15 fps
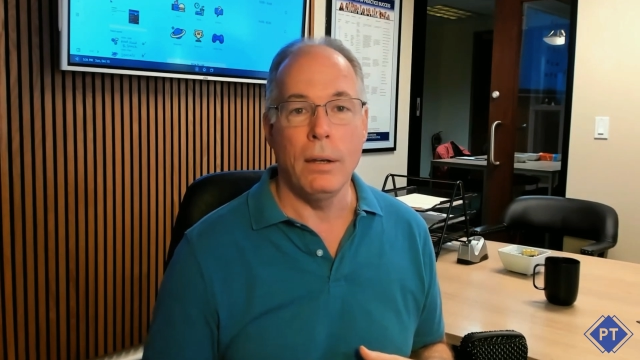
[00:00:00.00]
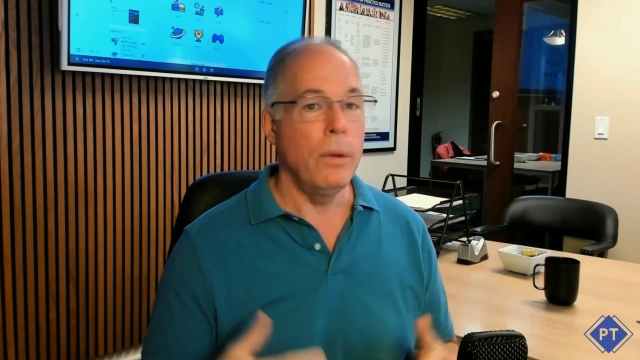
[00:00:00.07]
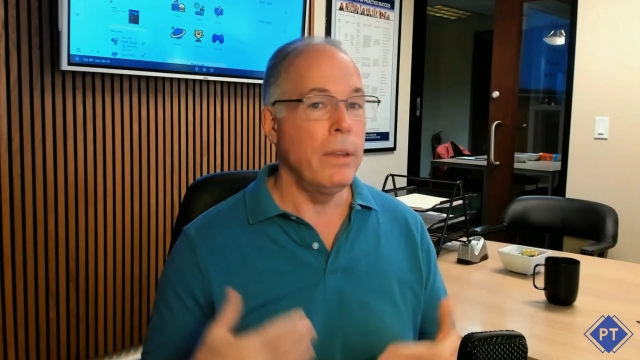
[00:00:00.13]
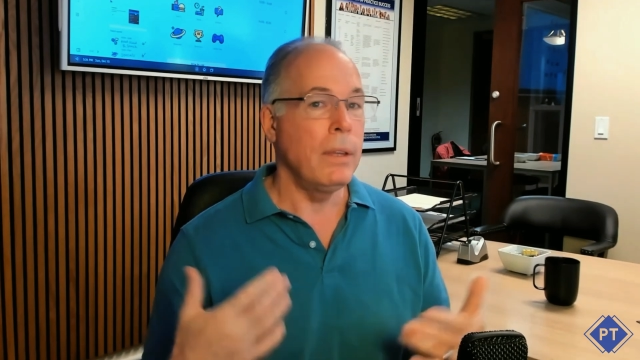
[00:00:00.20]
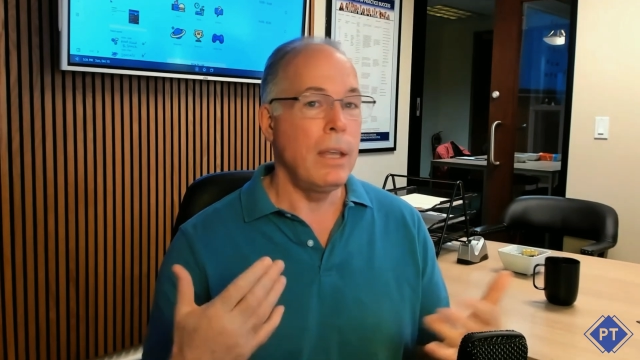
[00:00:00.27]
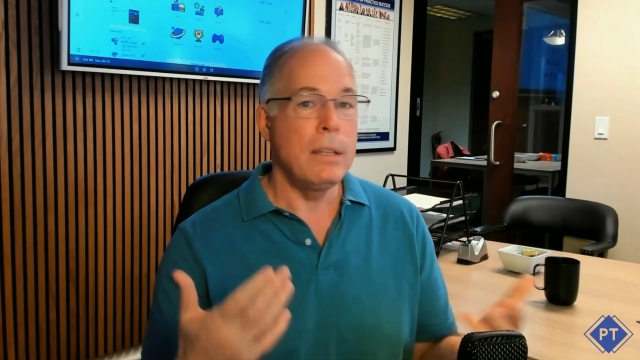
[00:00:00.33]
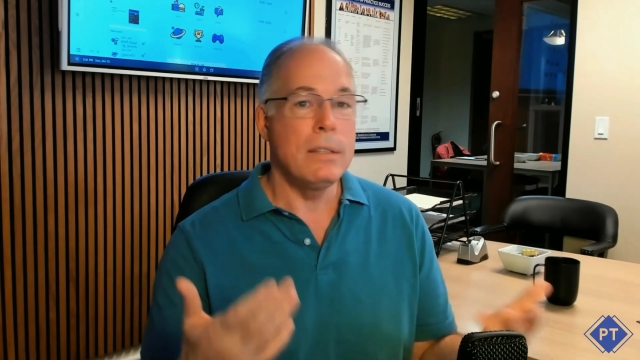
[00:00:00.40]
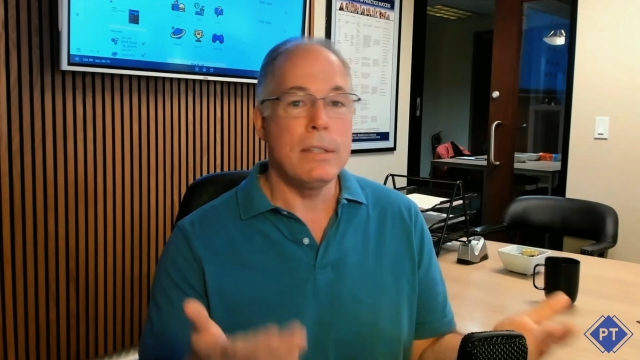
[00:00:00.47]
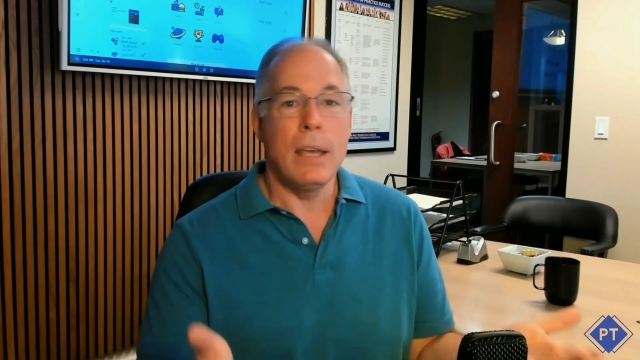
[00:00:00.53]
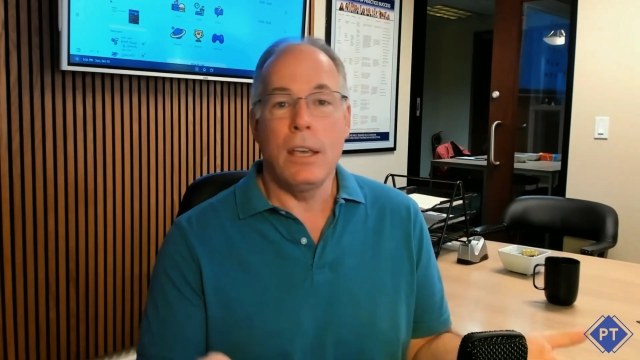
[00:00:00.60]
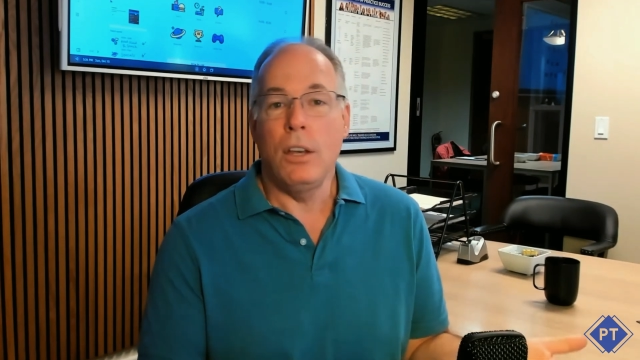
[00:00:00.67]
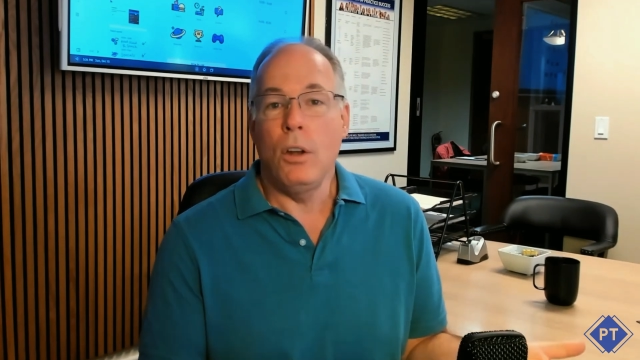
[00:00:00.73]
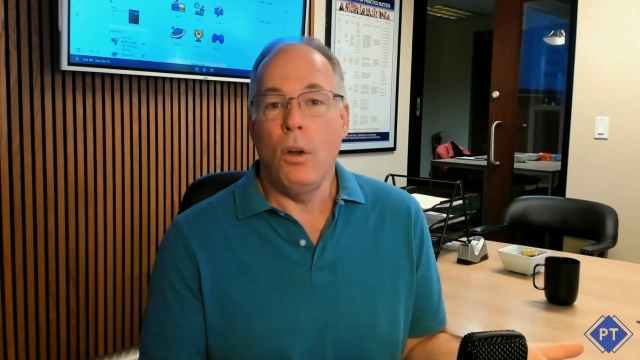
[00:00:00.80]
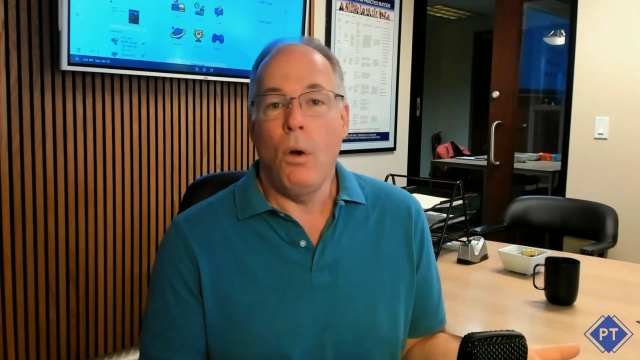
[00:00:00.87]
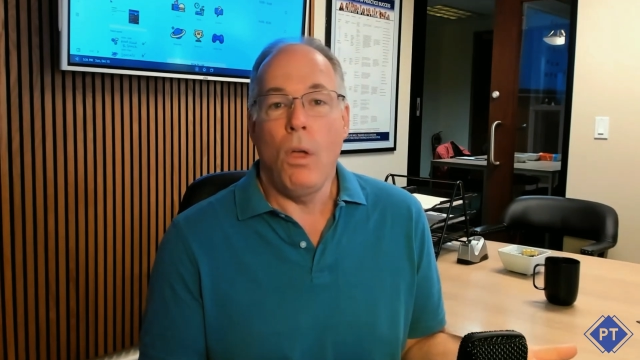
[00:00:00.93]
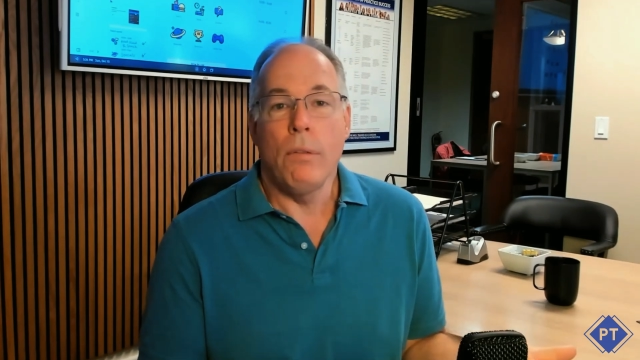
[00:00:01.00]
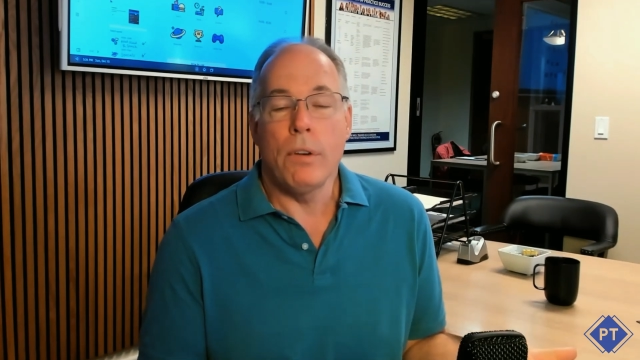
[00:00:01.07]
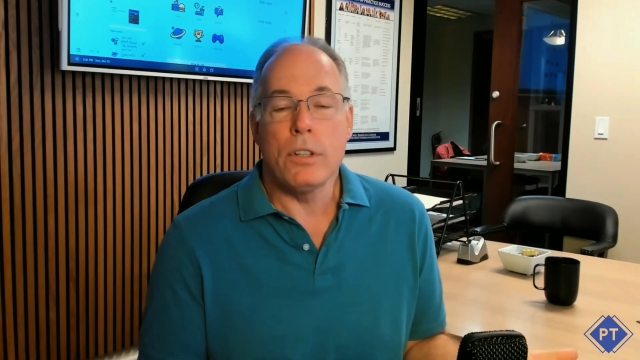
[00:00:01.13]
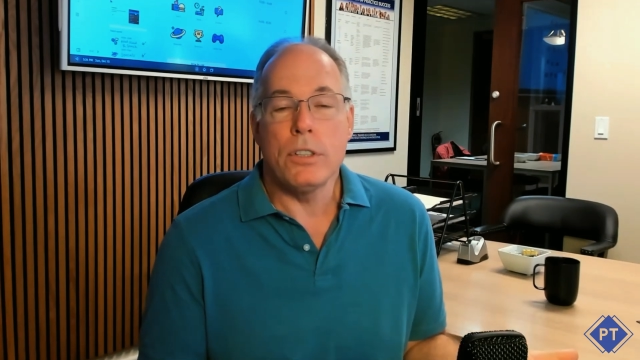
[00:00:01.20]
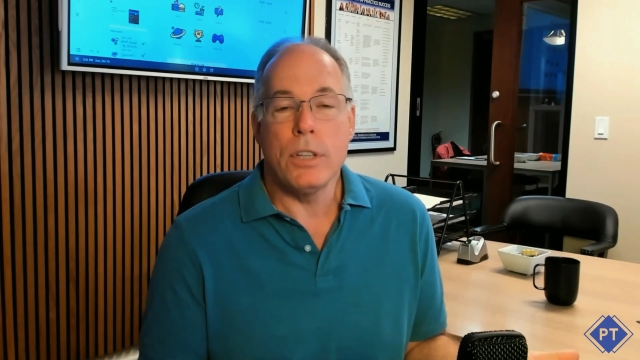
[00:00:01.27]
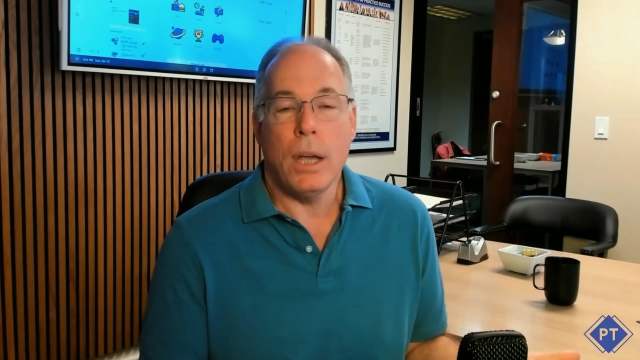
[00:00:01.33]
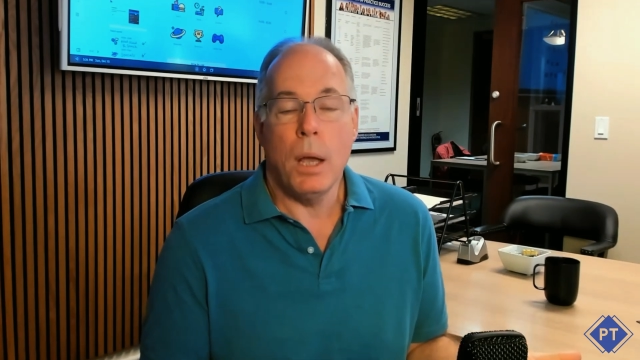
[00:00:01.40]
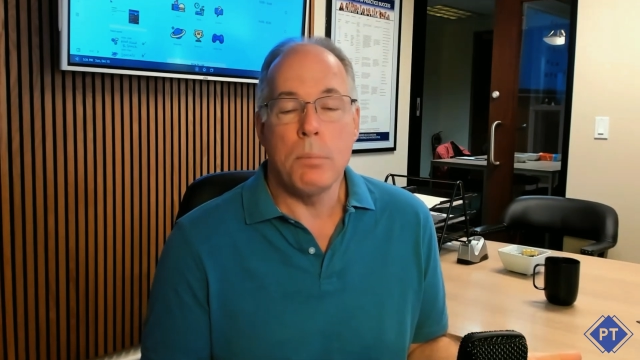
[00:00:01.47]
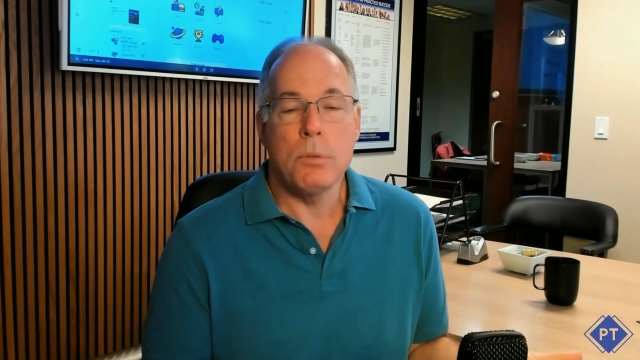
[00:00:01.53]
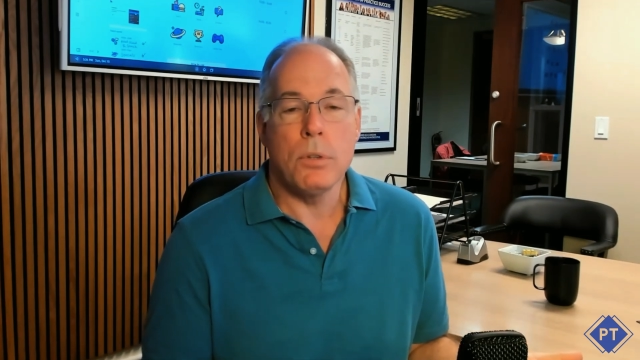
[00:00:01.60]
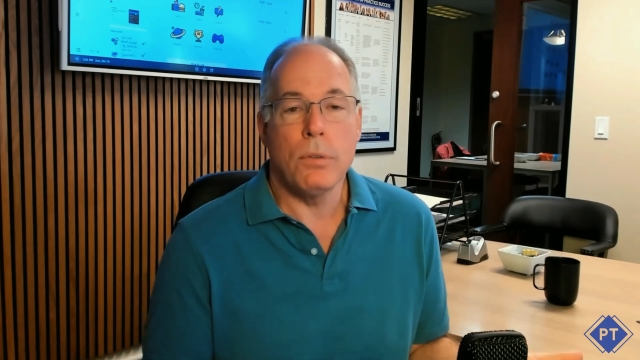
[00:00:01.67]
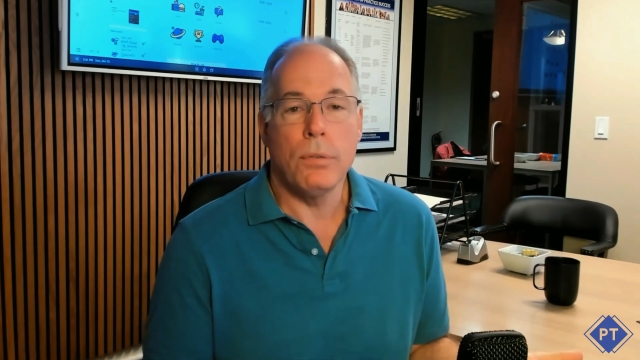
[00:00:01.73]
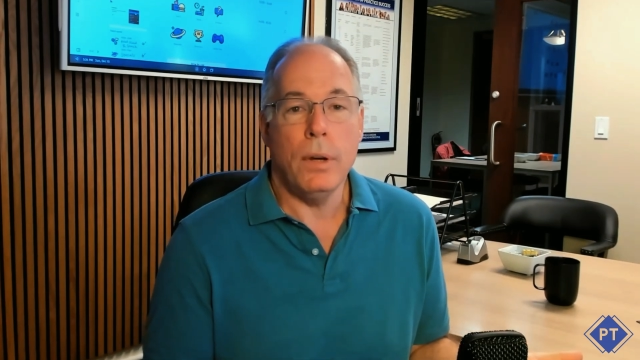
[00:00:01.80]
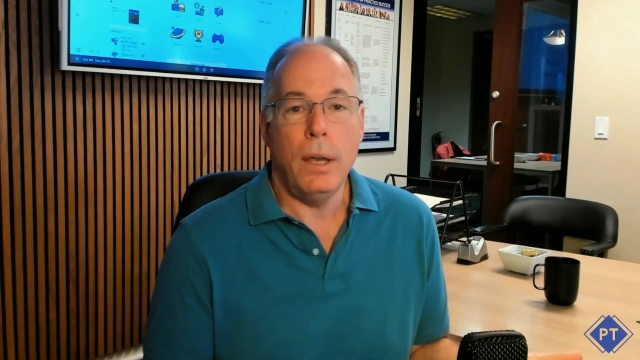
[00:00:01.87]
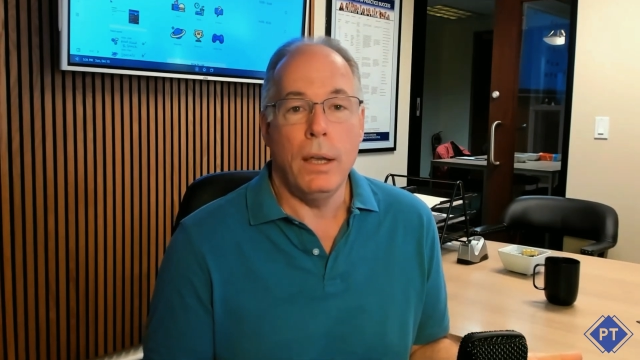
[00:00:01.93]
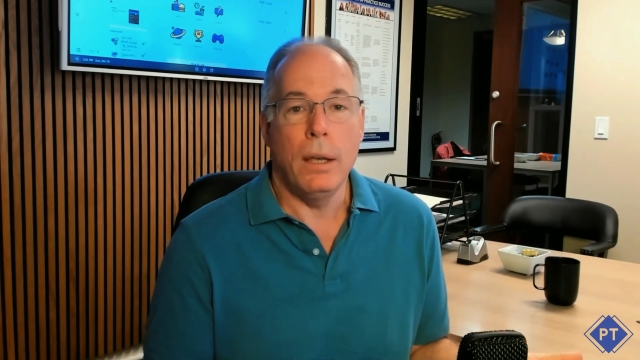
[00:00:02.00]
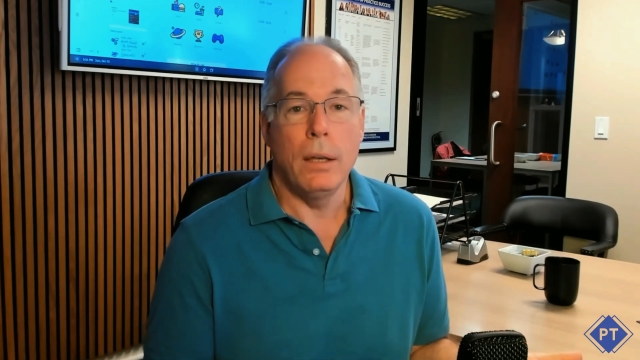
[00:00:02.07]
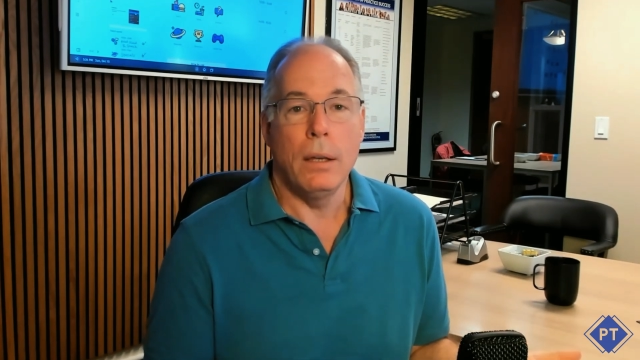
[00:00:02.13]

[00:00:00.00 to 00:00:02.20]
Or then they'd say, all of our checkups are free.